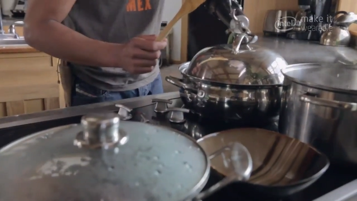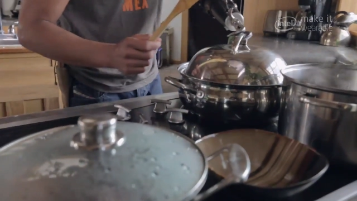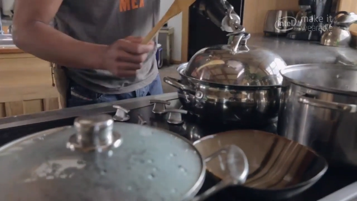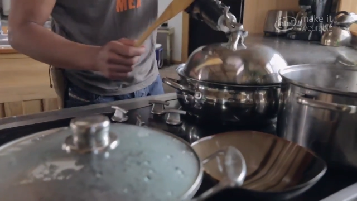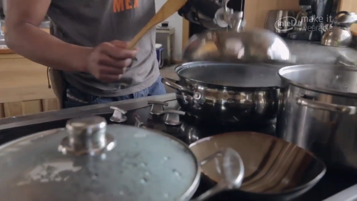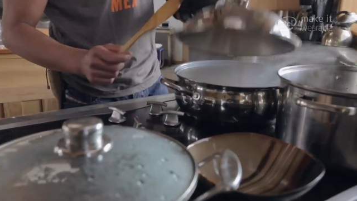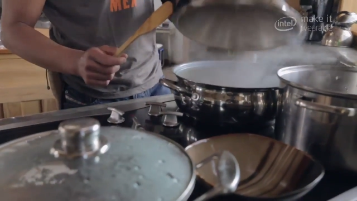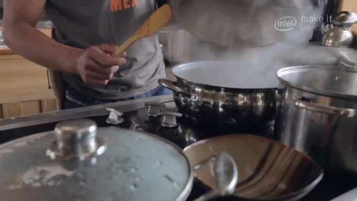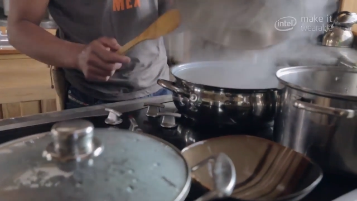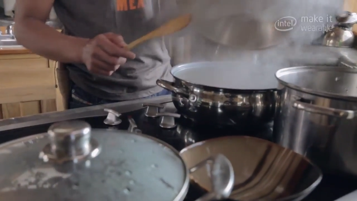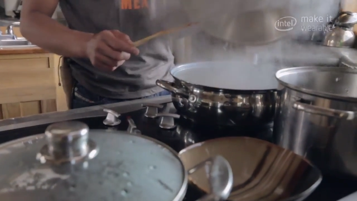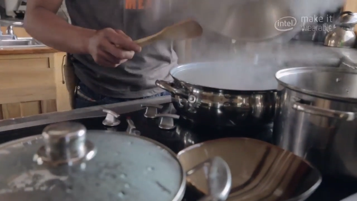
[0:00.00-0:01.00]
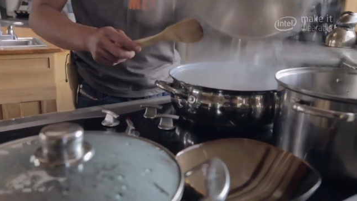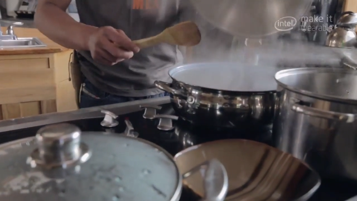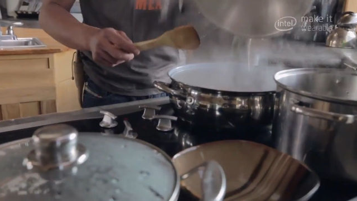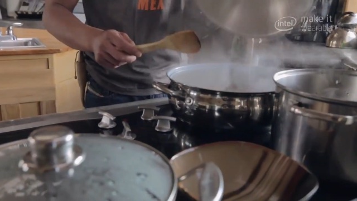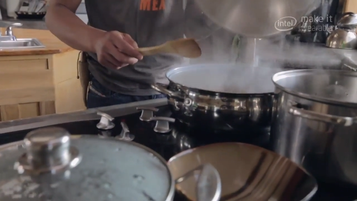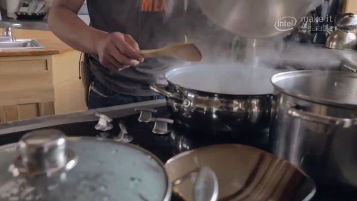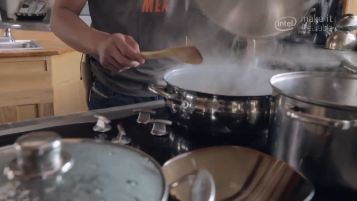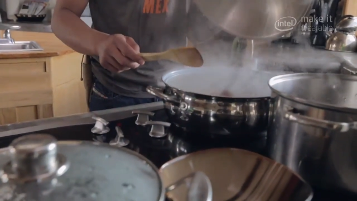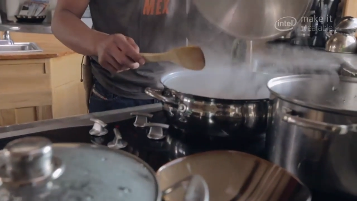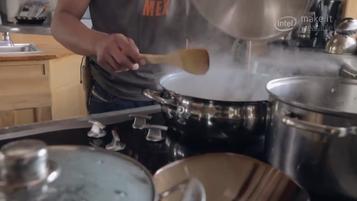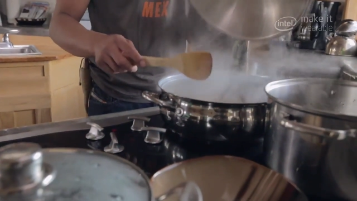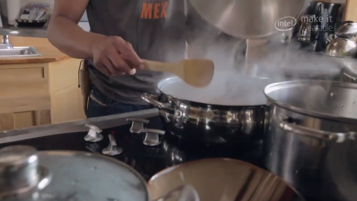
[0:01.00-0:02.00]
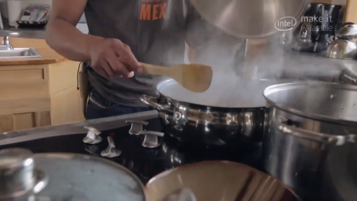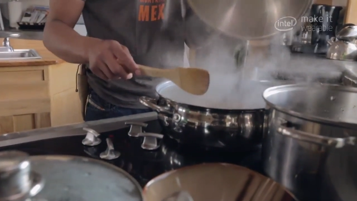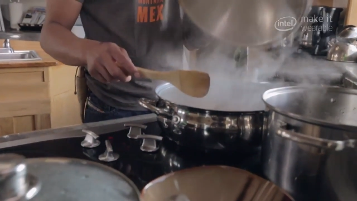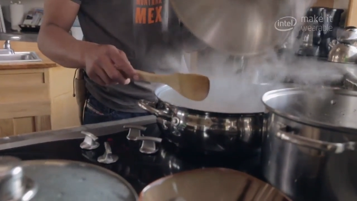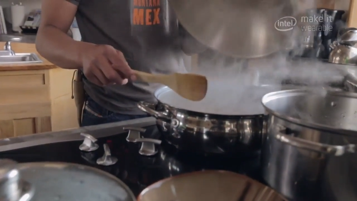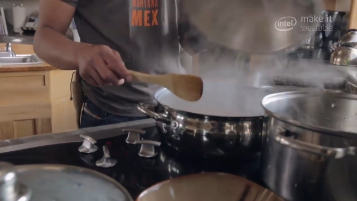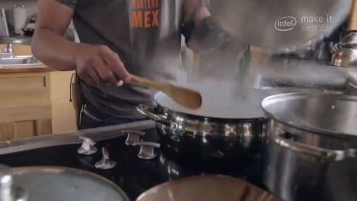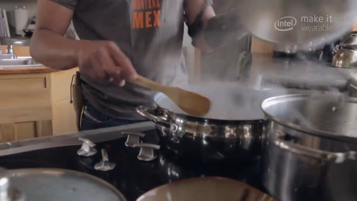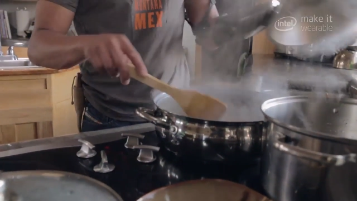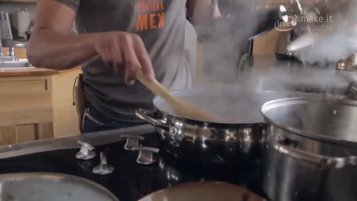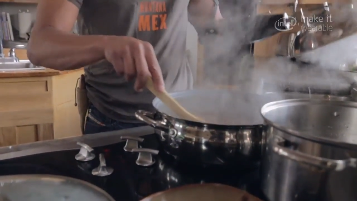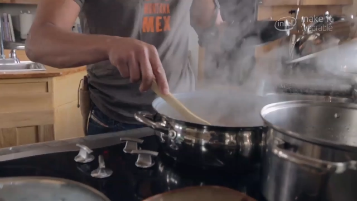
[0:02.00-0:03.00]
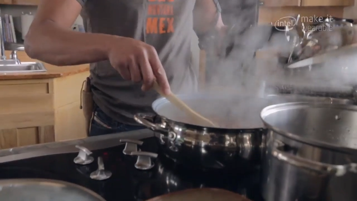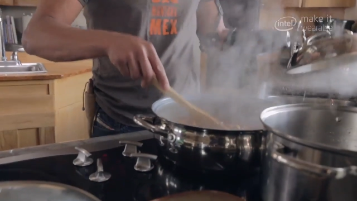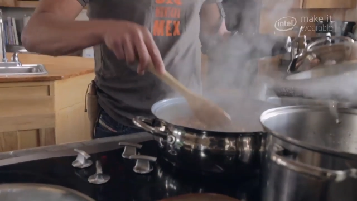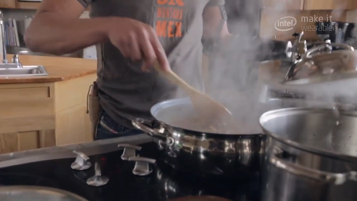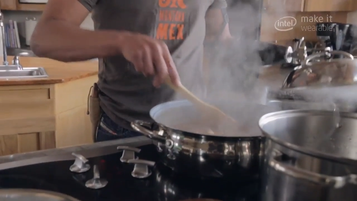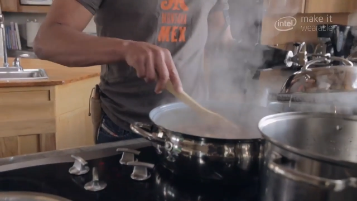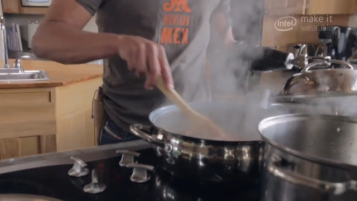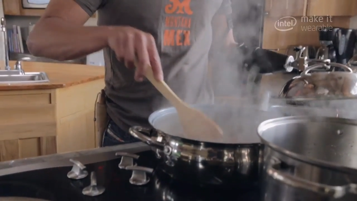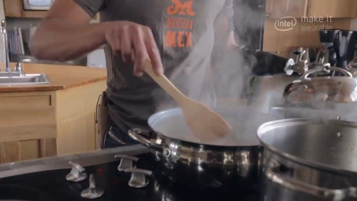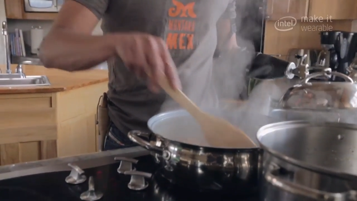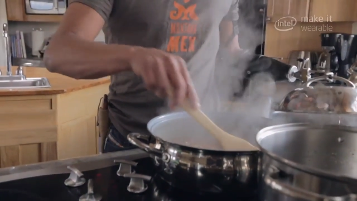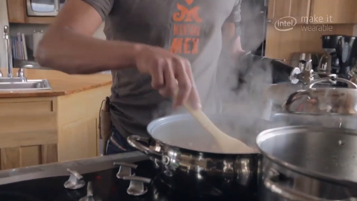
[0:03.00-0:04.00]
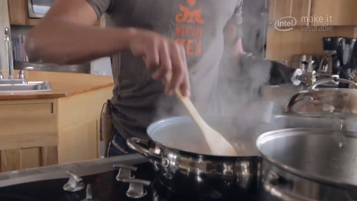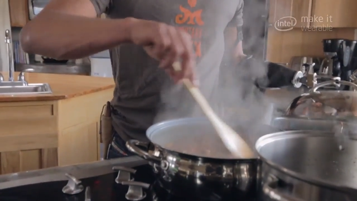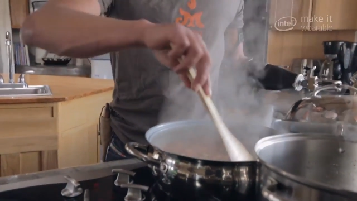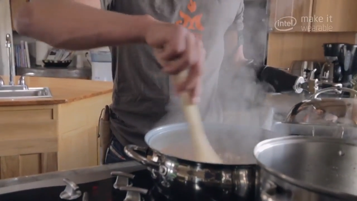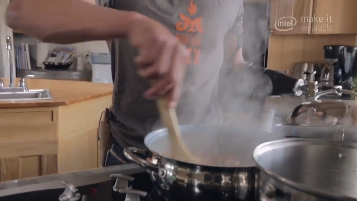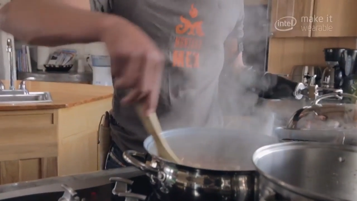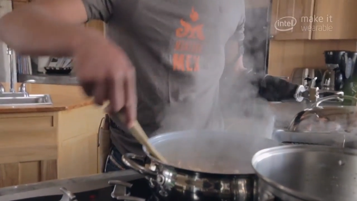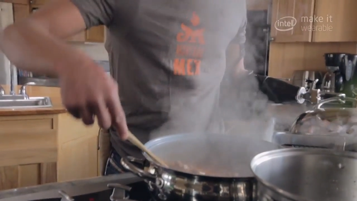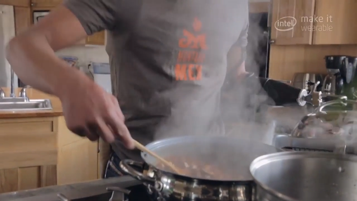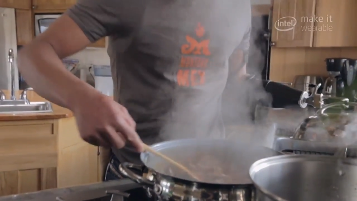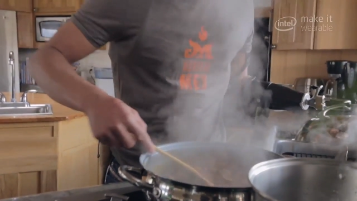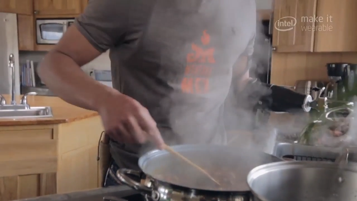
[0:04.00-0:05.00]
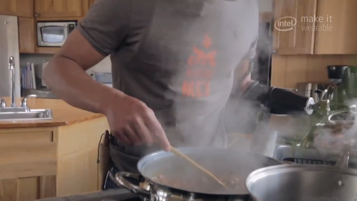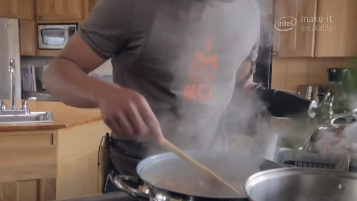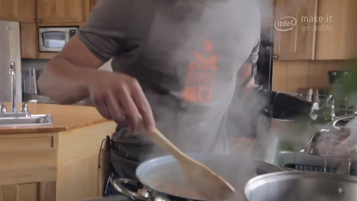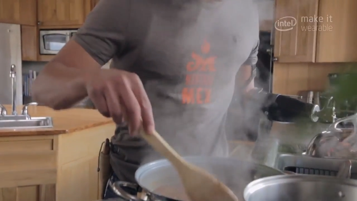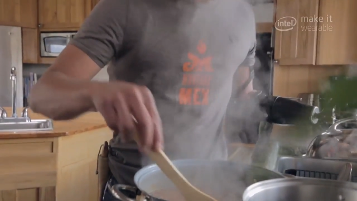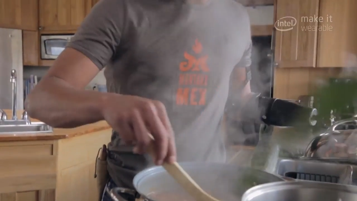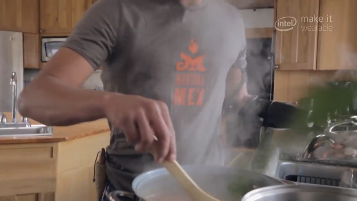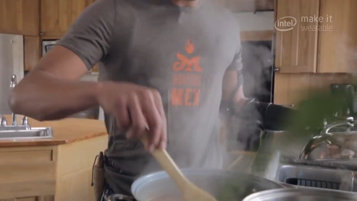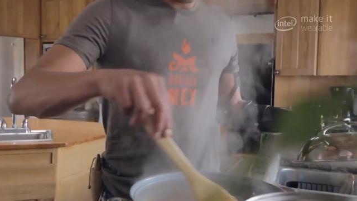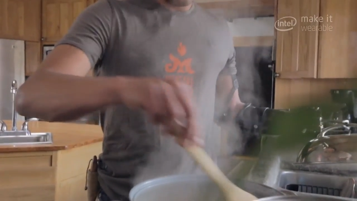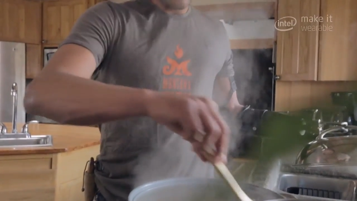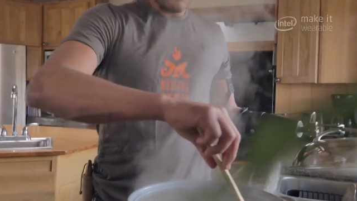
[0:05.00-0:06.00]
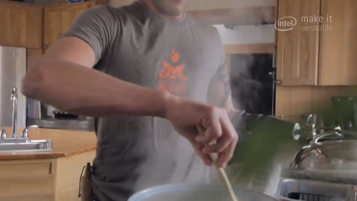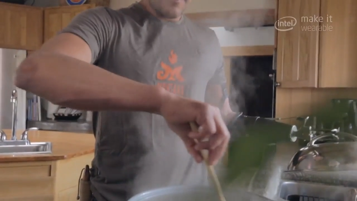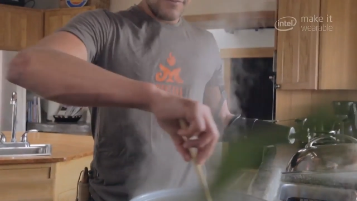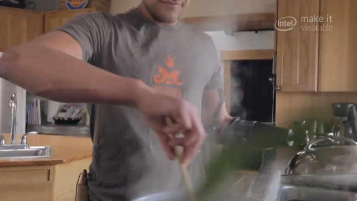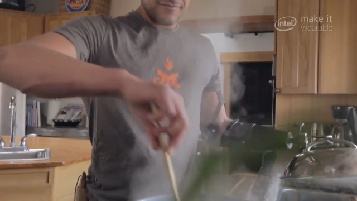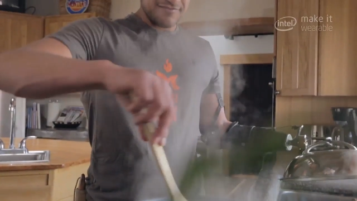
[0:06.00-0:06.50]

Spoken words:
Nobody's mouth can be seen.